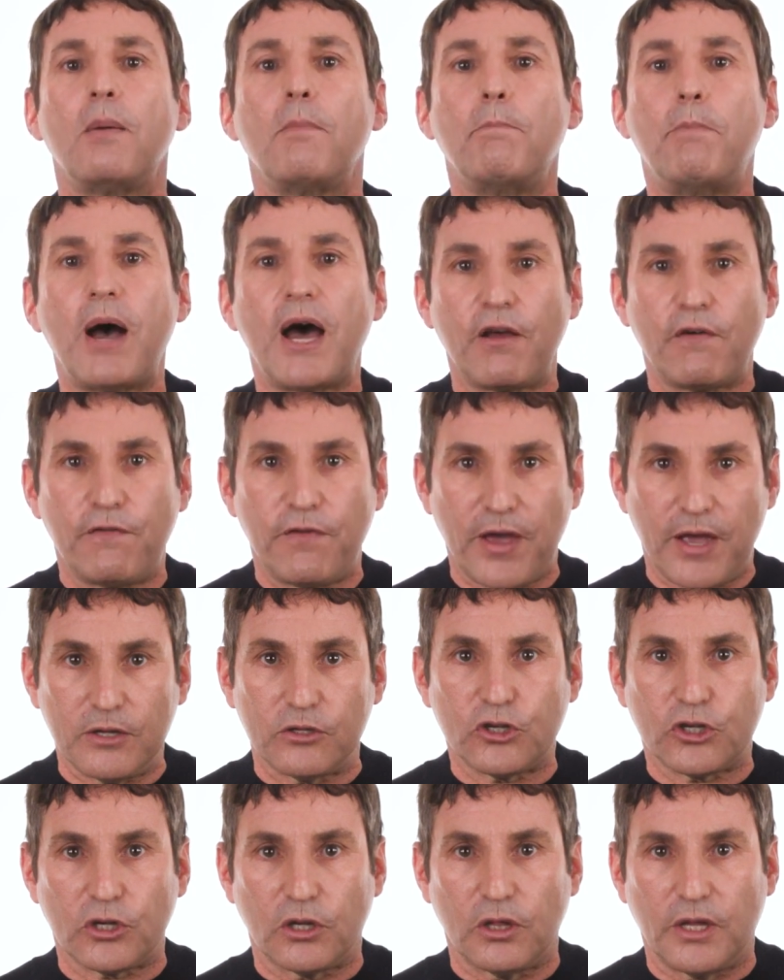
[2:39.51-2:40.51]
but
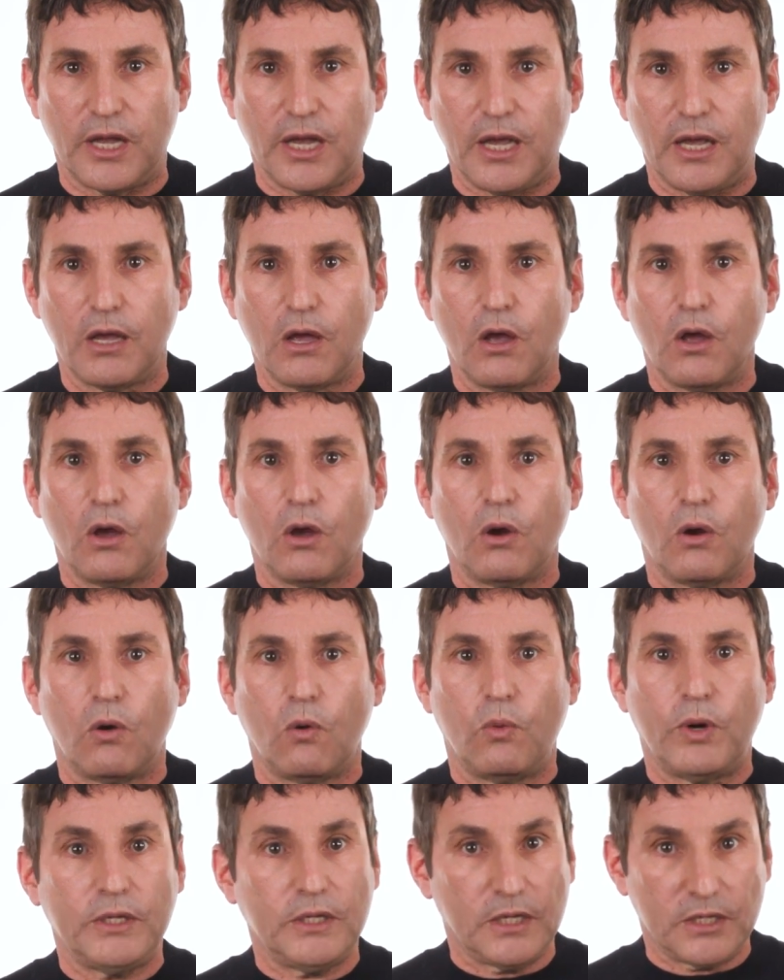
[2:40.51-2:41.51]
eventually
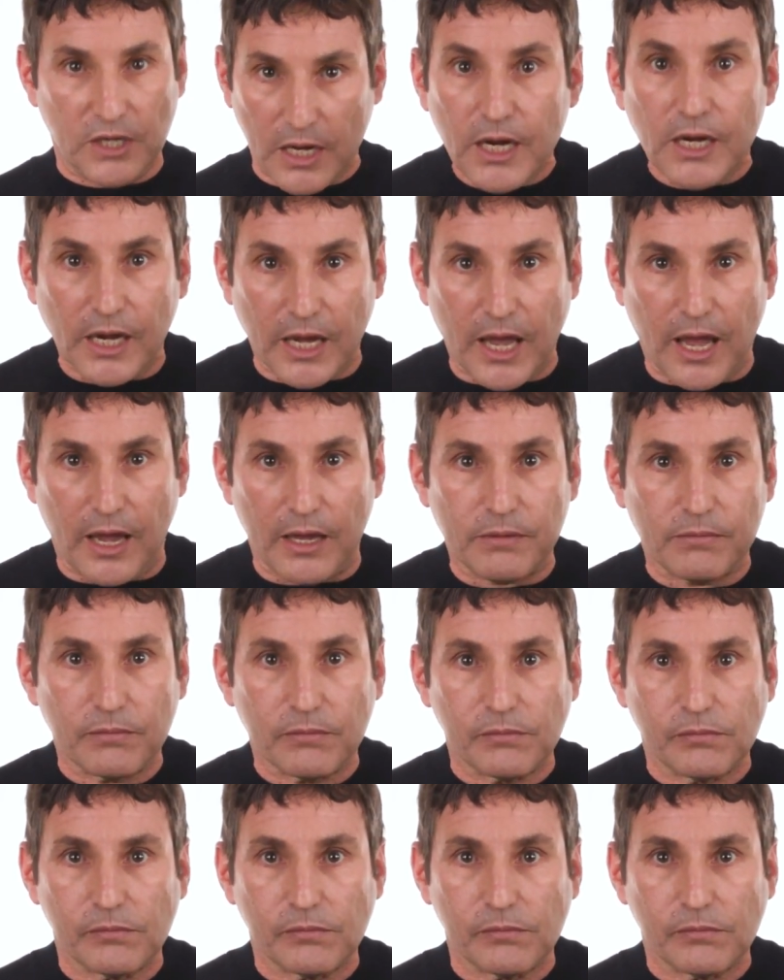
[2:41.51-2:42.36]
we need to eat again